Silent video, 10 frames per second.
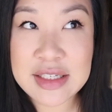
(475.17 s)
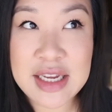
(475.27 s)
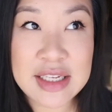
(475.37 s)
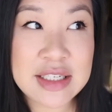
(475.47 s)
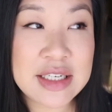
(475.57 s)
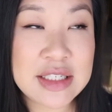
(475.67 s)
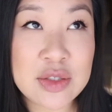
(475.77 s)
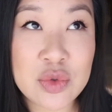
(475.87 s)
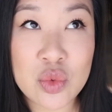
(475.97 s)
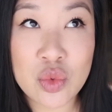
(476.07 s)

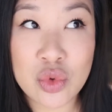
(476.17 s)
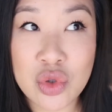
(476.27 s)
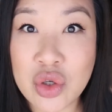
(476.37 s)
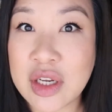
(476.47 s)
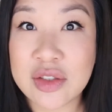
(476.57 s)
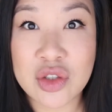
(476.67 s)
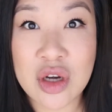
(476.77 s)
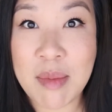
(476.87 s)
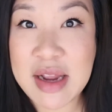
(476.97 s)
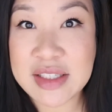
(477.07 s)
doesn't look as
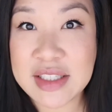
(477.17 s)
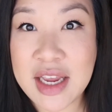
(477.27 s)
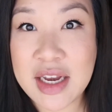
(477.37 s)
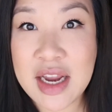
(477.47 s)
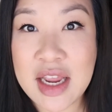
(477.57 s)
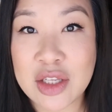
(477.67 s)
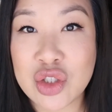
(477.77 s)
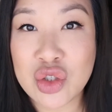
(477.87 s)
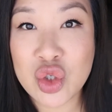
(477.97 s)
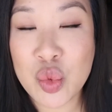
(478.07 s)
good on my skin in
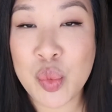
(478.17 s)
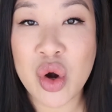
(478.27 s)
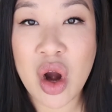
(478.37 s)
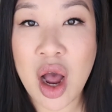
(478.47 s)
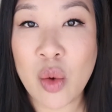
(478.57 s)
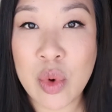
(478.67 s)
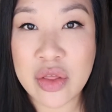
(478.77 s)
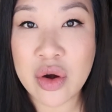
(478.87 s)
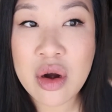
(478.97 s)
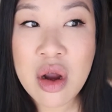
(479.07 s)
super hot
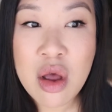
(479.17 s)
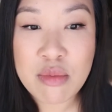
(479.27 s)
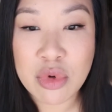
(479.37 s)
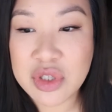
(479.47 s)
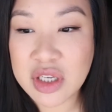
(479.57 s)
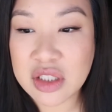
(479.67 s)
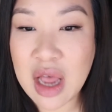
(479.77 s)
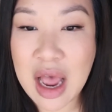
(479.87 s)
weather, mostly because